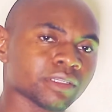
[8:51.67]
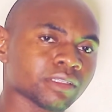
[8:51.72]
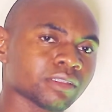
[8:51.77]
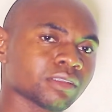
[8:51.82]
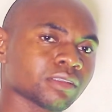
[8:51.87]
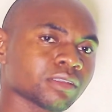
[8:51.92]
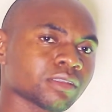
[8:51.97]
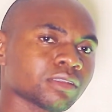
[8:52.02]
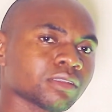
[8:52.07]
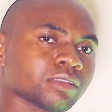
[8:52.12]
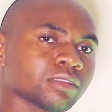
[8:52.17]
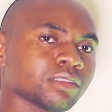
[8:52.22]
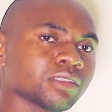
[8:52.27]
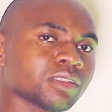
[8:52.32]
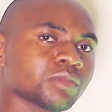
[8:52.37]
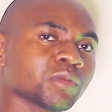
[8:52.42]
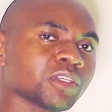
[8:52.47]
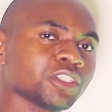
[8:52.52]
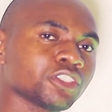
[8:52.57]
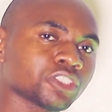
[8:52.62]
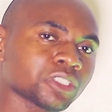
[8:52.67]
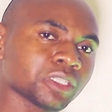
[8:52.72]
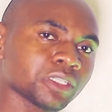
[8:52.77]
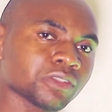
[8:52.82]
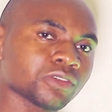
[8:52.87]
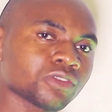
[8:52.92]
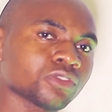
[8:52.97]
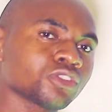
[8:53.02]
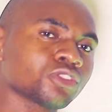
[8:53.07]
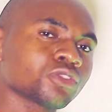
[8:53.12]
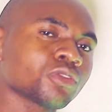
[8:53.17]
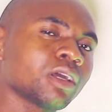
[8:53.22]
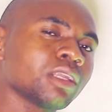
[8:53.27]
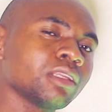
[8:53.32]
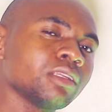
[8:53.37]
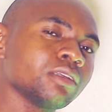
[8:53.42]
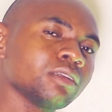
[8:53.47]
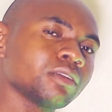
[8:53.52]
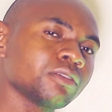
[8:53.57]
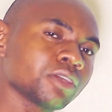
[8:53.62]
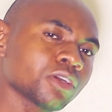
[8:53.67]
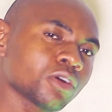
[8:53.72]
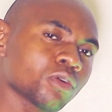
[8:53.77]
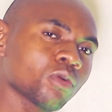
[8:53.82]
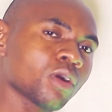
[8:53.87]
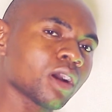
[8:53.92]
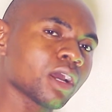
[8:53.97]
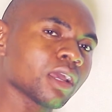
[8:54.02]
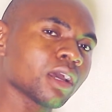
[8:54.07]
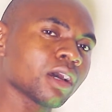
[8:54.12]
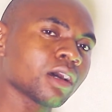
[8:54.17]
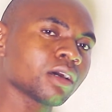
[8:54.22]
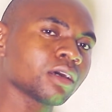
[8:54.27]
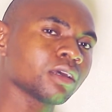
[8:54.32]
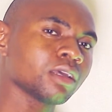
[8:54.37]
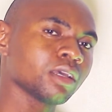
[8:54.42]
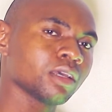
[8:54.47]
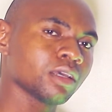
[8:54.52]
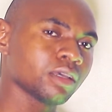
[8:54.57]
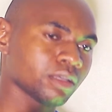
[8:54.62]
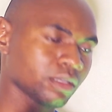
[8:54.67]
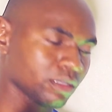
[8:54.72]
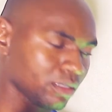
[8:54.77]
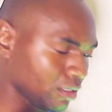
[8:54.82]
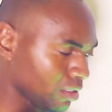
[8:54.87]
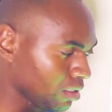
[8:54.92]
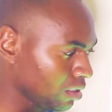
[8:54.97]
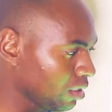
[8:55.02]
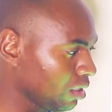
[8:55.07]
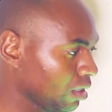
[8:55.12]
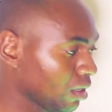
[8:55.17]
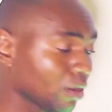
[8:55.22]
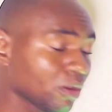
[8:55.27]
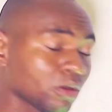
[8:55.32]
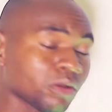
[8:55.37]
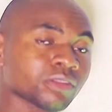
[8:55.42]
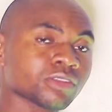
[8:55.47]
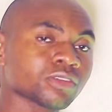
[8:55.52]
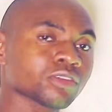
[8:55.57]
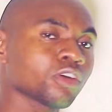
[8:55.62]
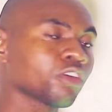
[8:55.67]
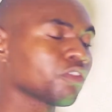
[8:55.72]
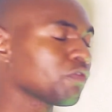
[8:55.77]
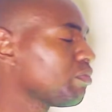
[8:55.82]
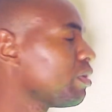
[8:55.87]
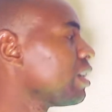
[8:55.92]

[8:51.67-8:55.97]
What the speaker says: rest. These patients usually require a lot of